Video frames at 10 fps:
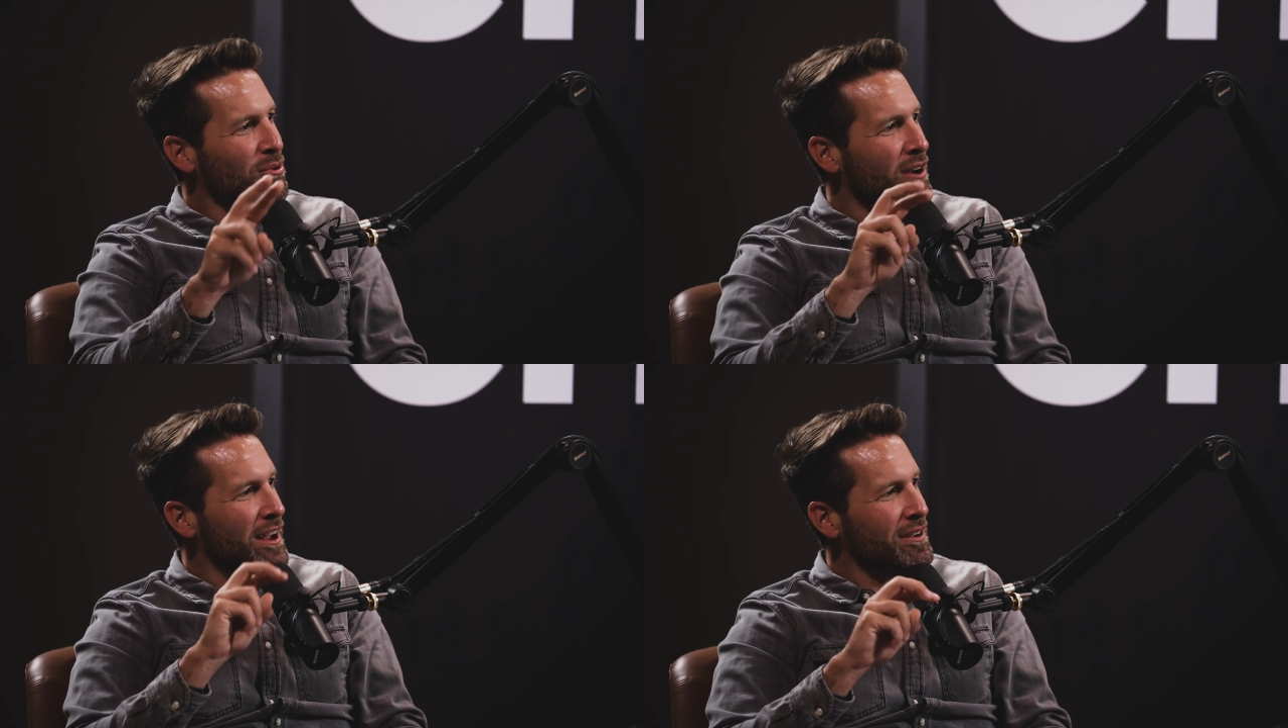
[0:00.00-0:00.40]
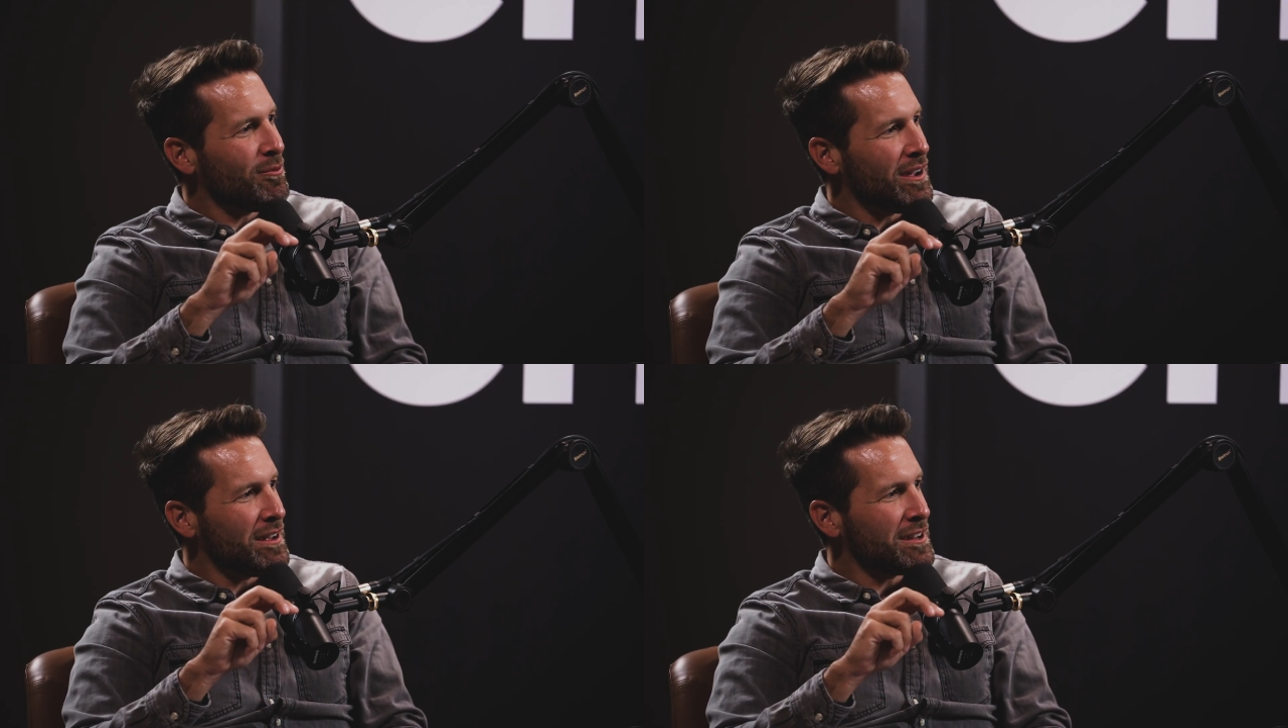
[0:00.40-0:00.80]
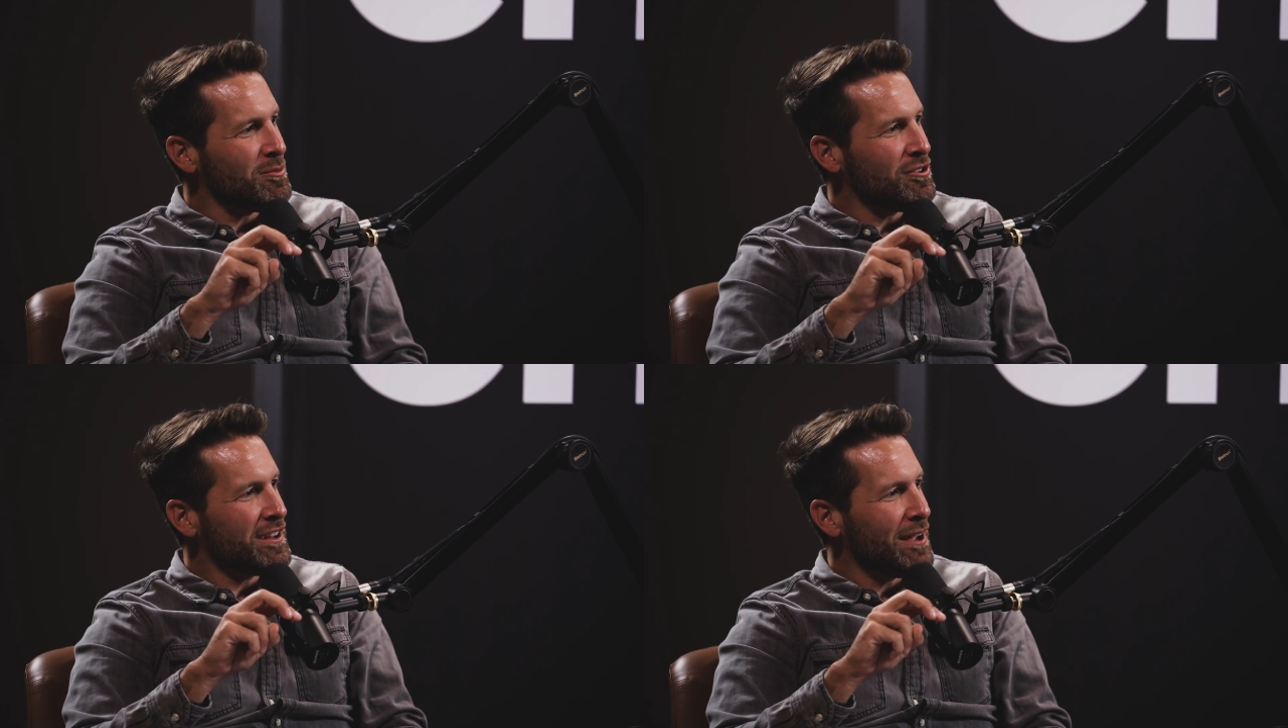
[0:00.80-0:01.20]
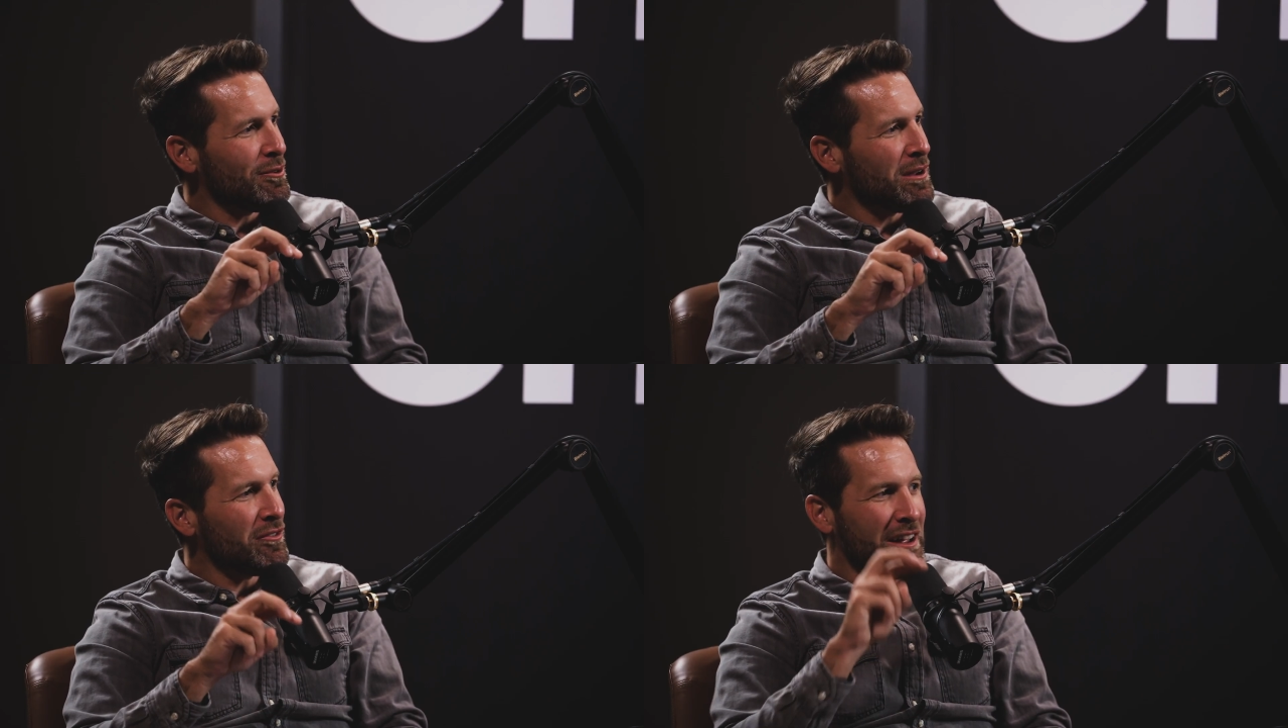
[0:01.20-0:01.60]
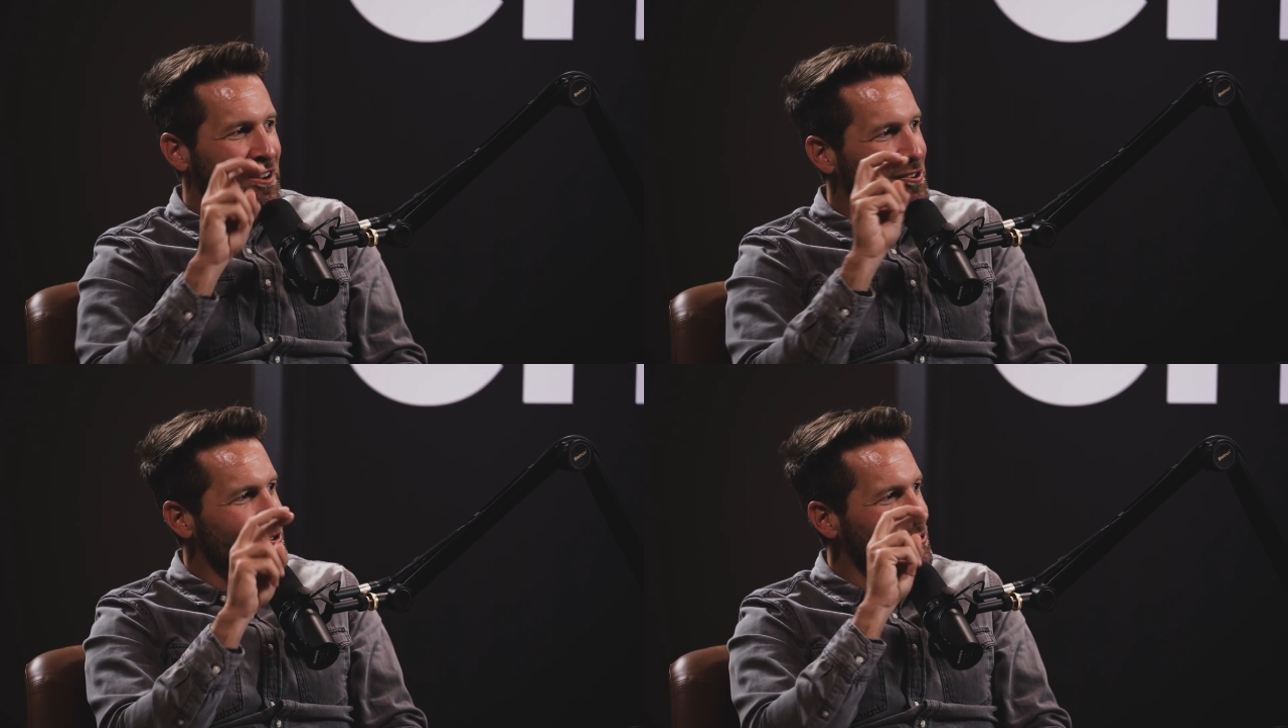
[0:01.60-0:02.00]
pray and communicate with me every day,
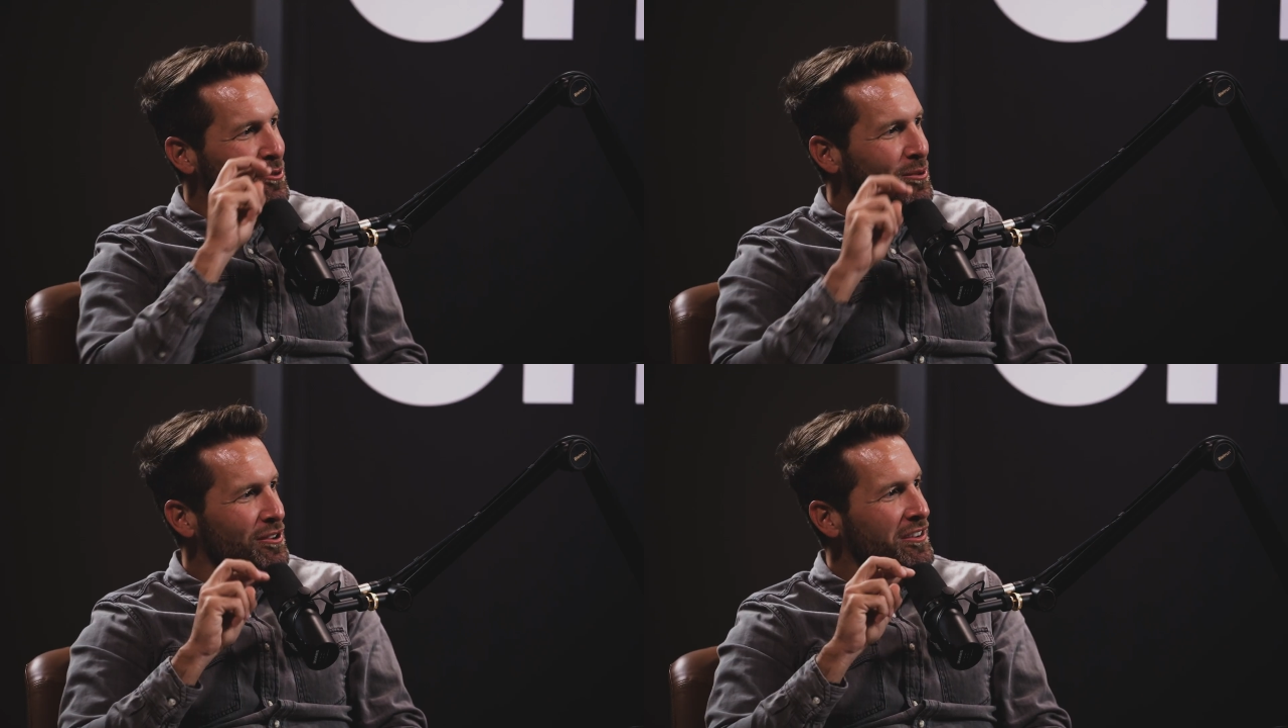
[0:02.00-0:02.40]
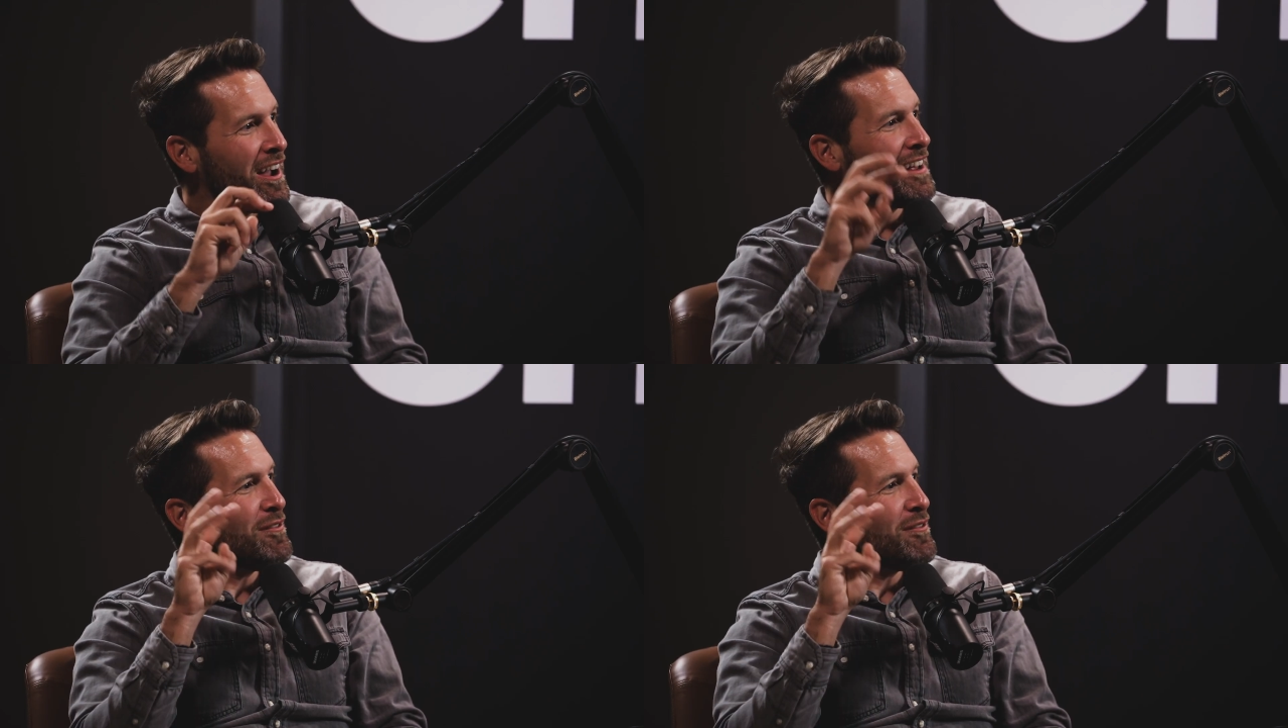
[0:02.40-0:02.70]
you're doing the will of God.